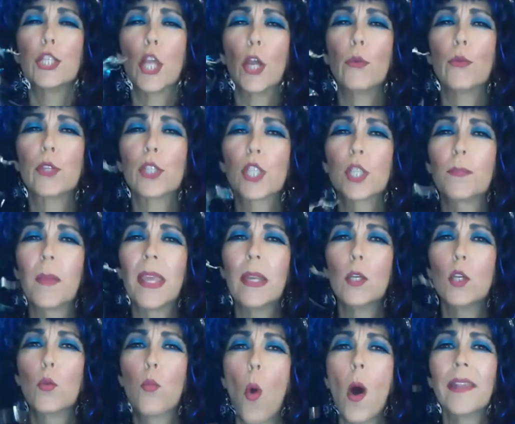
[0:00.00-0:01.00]
Don't
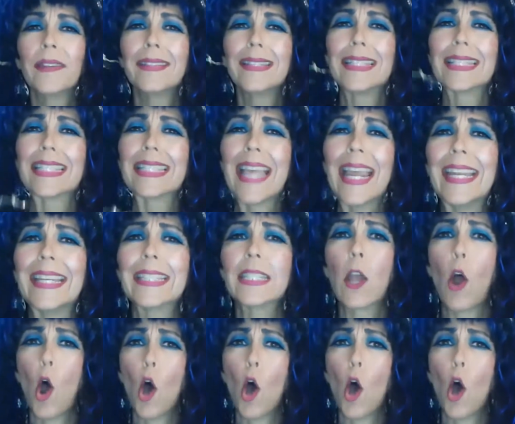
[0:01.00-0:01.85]
spend one cent